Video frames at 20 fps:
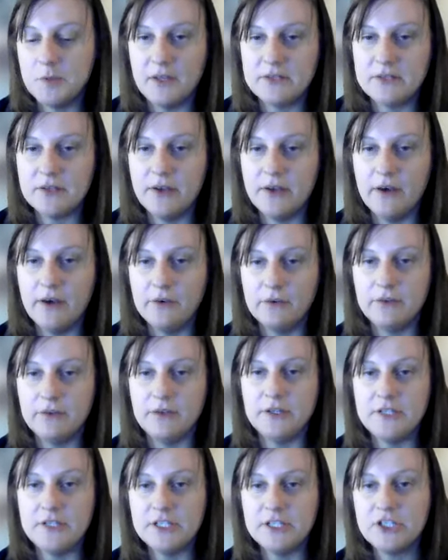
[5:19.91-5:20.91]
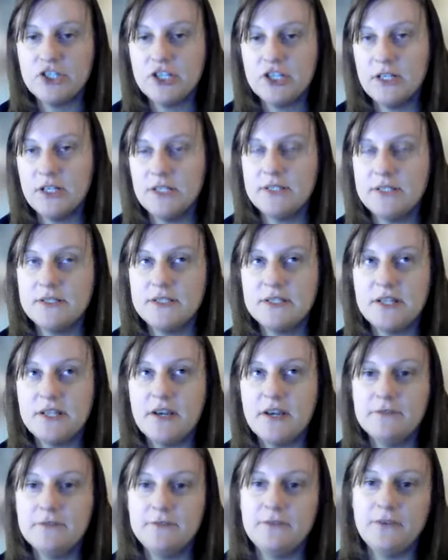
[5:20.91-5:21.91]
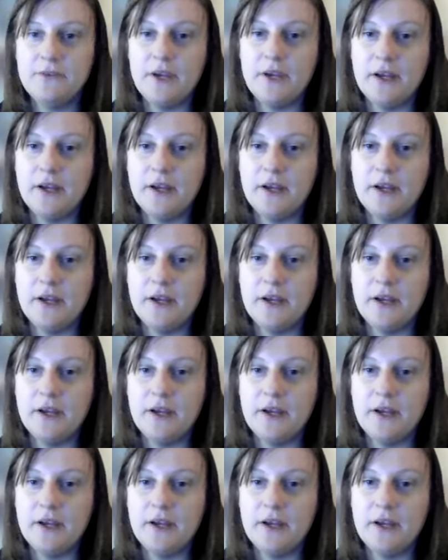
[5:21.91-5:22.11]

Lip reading: mental health and addiction stuff,